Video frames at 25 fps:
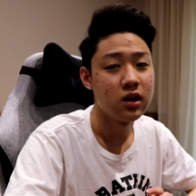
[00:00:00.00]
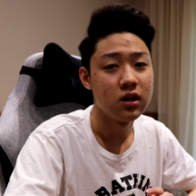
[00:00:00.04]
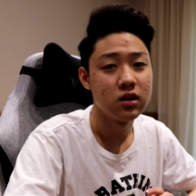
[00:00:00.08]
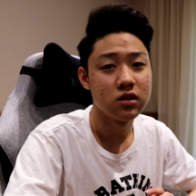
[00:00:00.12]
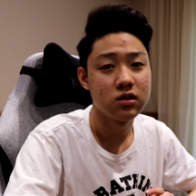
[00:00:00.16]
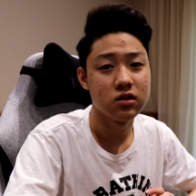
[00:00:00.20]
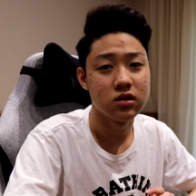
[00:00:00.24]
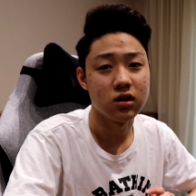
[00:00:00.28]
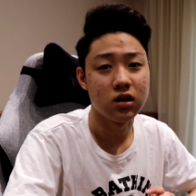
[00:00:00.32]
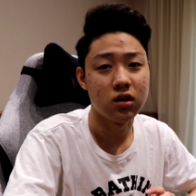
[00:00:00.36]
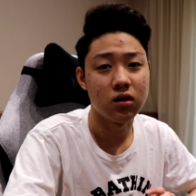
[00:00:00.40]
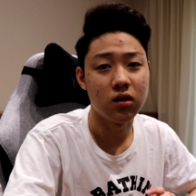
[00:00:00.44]

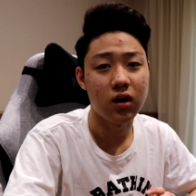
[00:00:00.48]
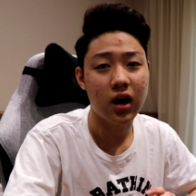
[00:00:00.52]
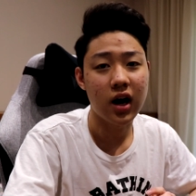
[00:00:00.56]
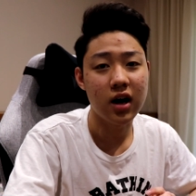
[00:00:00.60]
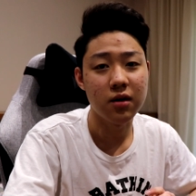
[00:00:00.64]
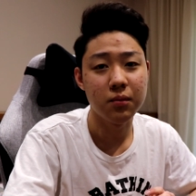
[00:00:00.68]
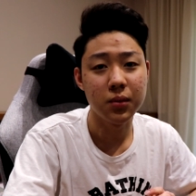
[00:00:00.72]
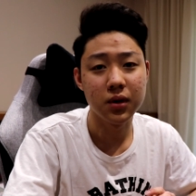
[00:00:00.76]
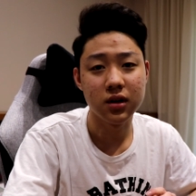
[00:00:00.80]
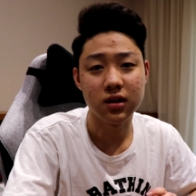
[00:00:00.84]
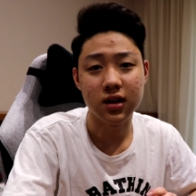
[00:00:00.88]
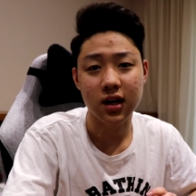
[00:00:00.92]
So
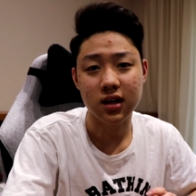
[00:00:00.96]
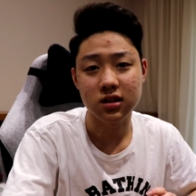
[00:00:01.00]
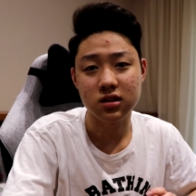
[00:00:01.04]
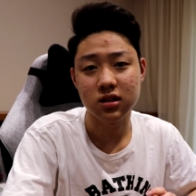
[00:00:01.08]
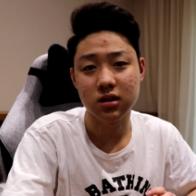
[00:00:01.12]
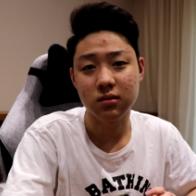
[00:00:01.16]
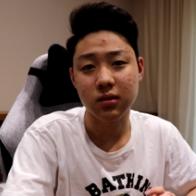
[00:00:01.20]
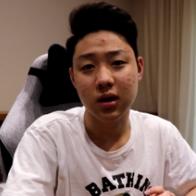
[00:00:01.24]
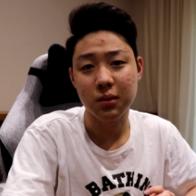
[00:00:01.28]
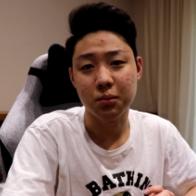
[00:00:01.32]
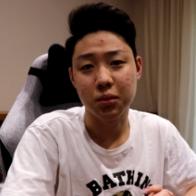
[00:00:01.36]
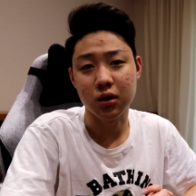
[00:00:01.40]
I've been
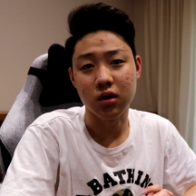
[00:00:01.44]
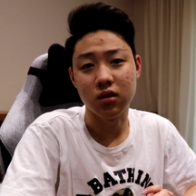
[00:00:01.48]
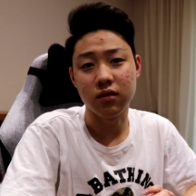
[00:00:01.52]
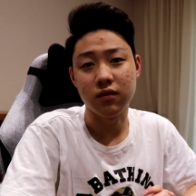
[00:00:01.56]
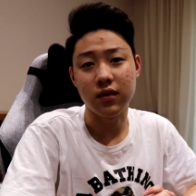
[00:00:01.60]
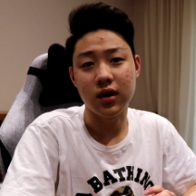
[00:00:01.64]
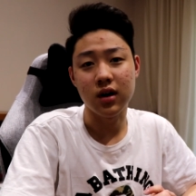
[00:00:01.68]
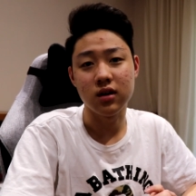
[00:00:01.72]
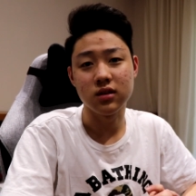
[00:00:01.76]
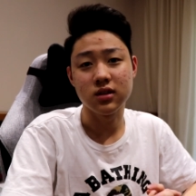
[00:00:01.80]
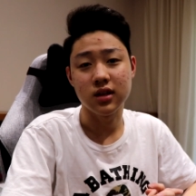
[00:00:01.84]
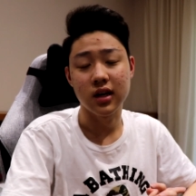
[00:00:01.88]
testing my
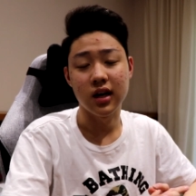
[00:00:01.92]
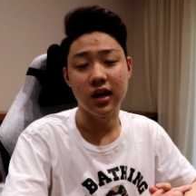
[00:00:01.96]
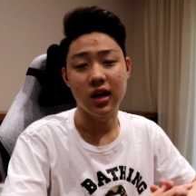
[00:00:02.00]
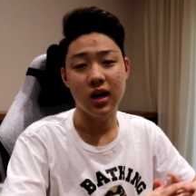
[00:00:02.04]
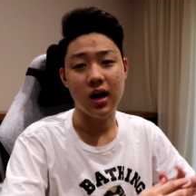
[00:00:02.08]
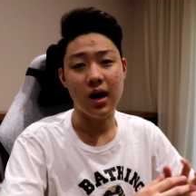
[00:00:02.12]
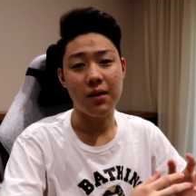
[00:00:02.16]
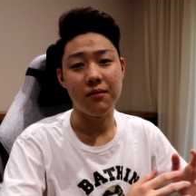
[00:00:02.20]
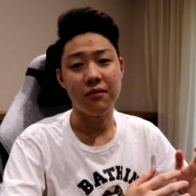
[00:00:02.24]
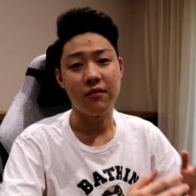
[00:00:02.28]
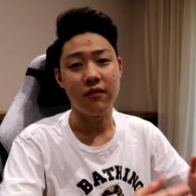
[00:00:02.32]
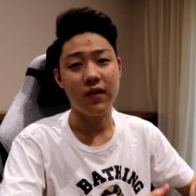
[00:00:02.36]
profiles
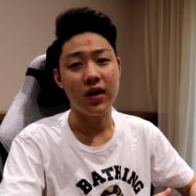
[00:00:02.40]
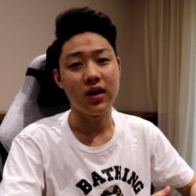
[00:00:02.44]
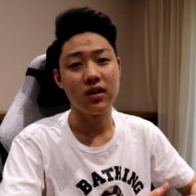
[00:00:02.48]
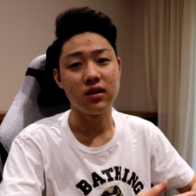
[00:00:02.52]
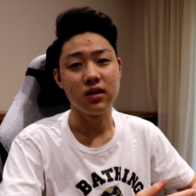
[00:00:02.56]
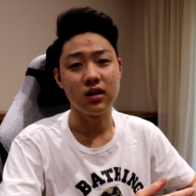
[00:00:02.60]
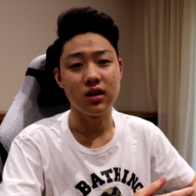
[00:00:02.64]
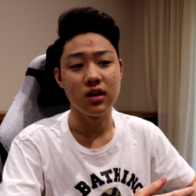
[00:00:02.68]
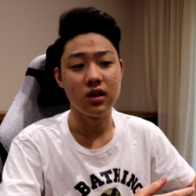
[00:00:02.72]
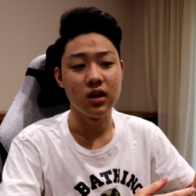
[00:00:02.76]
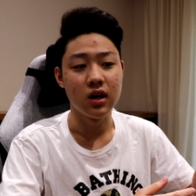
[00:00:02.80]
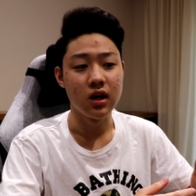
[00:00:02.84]
and I'm
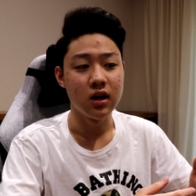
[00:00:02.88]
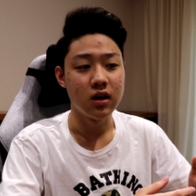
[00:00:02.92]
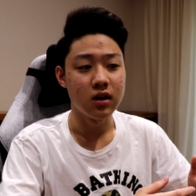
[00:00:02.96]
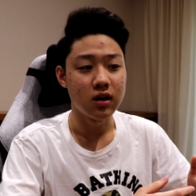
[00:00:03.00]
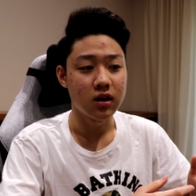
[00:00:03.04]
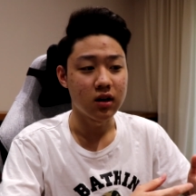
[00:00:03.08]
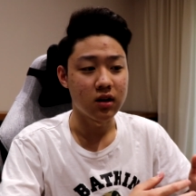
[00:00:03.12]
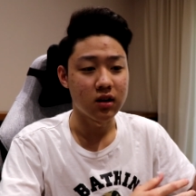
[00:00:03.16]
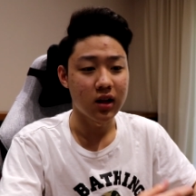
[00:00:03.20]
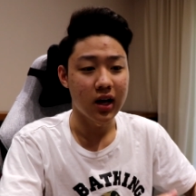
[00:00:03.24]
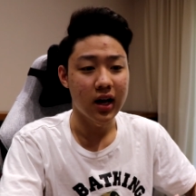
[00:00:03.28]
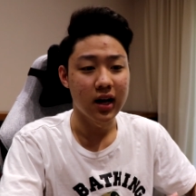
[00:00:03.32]
finally
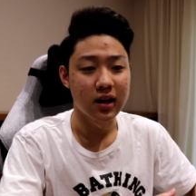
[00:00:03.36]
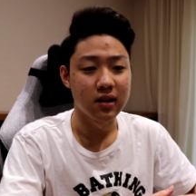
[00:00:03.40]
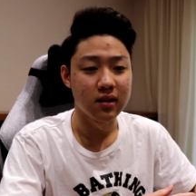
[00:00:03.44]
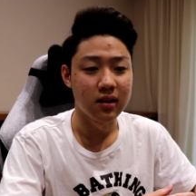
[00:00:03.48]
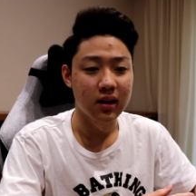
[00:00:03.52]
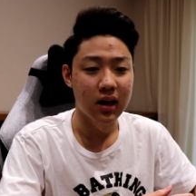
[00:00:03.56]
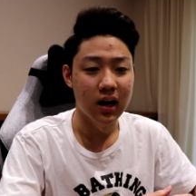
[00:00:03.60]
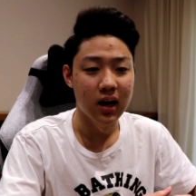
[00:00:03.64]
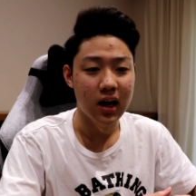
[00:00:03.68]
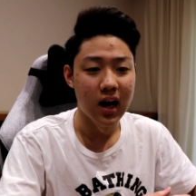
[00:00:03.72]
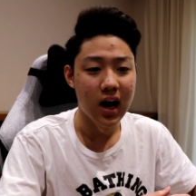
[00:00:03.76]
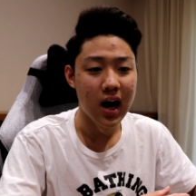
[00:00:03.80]
glad
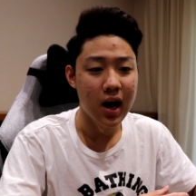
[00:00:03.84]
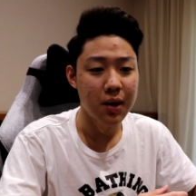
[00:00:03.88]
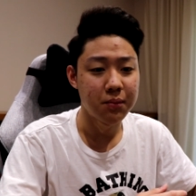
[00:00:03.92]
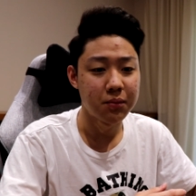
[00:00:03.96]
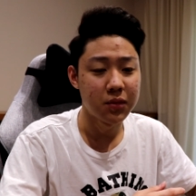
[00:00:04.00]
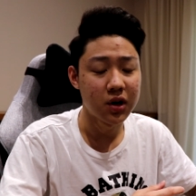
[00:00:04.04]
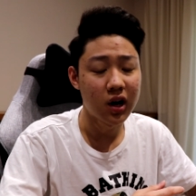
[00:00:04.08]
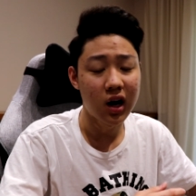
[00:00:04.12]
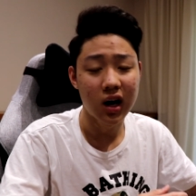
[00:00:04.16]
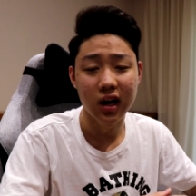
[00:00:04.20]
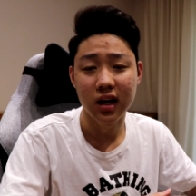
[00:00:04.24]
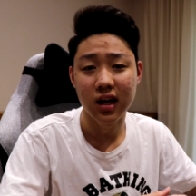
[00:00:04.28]
that
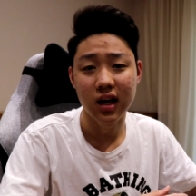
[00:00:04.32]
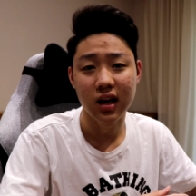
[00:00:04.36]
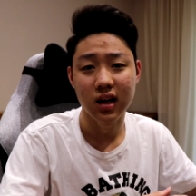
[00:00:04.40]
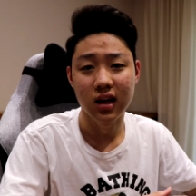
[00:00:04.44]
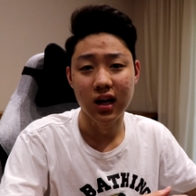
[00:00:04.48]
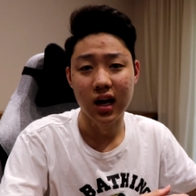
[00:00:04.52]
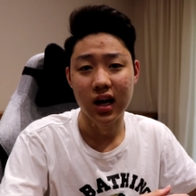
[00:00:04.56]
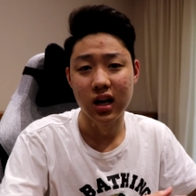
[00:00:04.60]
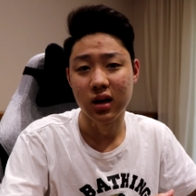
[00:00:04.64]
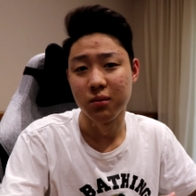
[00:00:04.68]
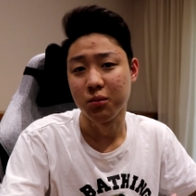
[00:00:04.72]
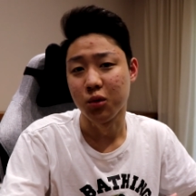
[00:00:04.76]
I'm not
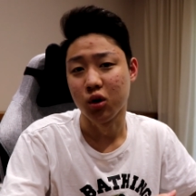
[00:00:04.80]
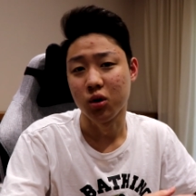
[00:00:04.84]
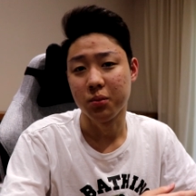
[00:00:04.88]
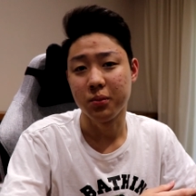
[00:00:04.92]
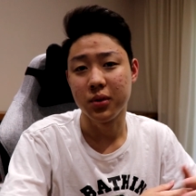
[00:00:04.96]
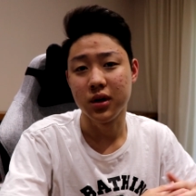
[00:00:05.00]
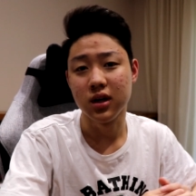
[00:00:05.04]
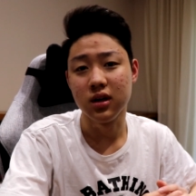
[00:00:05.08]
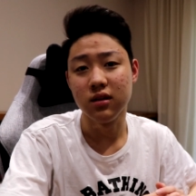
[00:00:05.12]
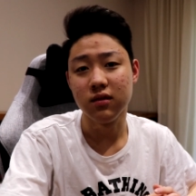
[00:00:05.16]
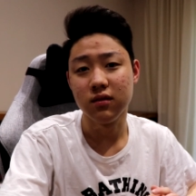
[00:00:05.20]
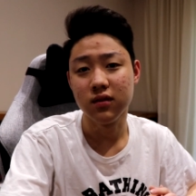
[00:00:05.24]
getting any more
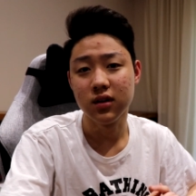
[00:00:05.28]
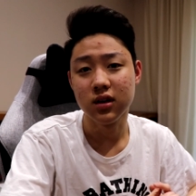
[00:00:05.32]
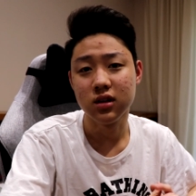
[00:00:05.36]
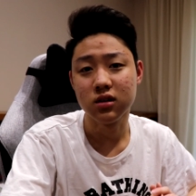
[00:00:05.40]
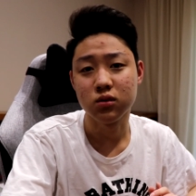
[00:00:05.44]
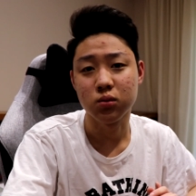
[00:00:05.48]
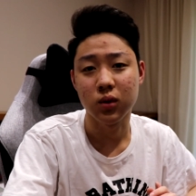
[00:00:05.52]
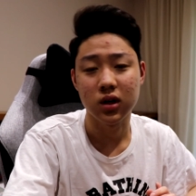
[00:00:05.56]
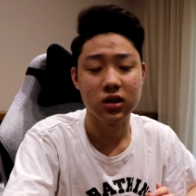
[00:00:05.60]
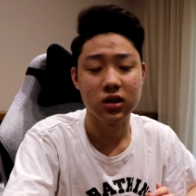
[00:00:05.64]
PVs